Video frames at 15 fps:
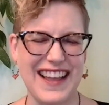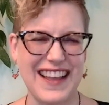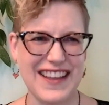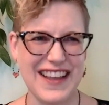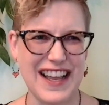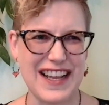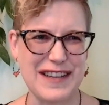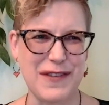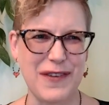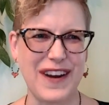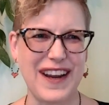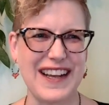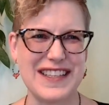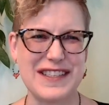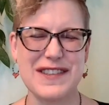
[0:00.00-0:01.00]
he's
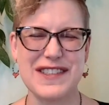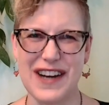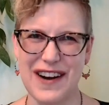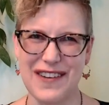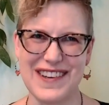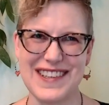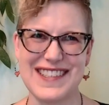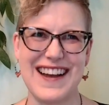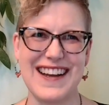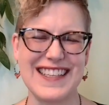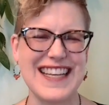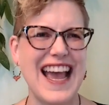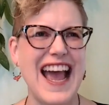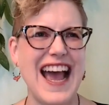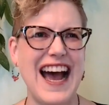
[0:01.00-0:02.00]
working on some Star Wars songs.
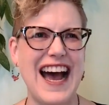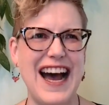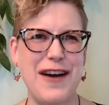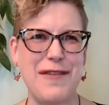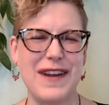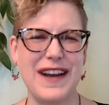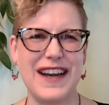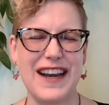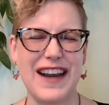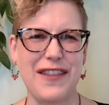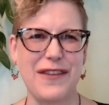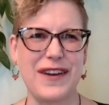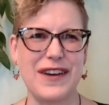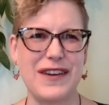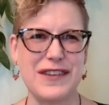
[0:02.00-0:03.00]
And another
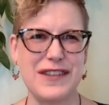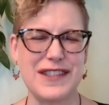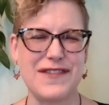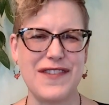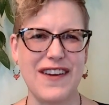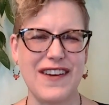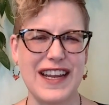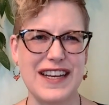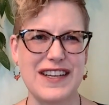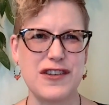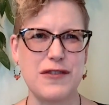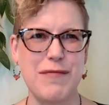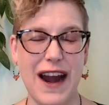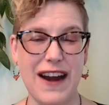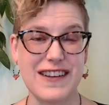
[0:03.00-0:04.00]
one who's very into
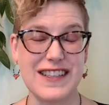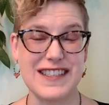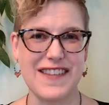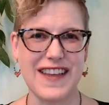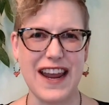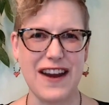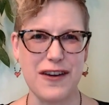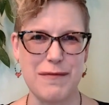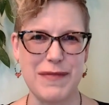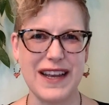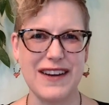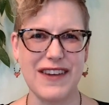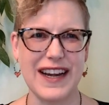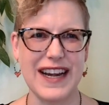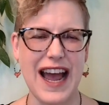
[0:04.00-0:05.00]
Pirates of the Caribbean
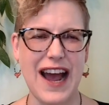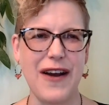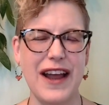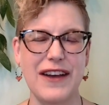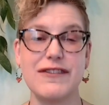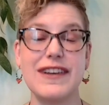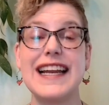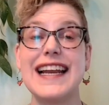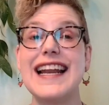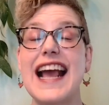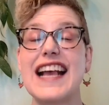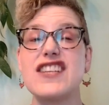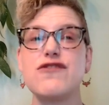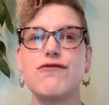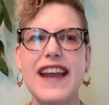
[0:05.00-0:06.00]
right now and really
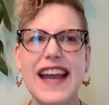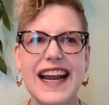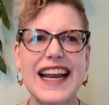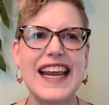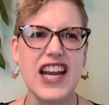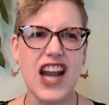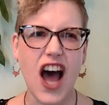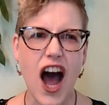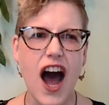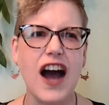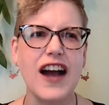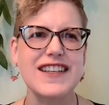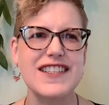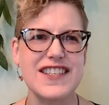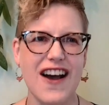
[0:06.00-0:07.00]
likes really
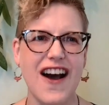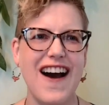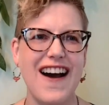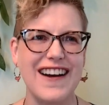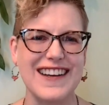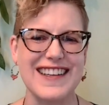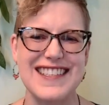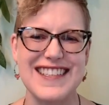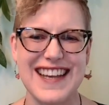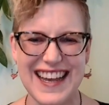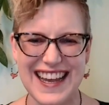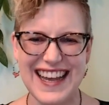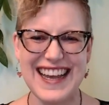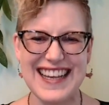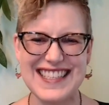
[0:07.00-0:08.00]
long songs.
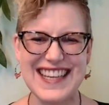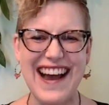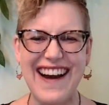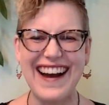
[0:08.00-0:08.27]
So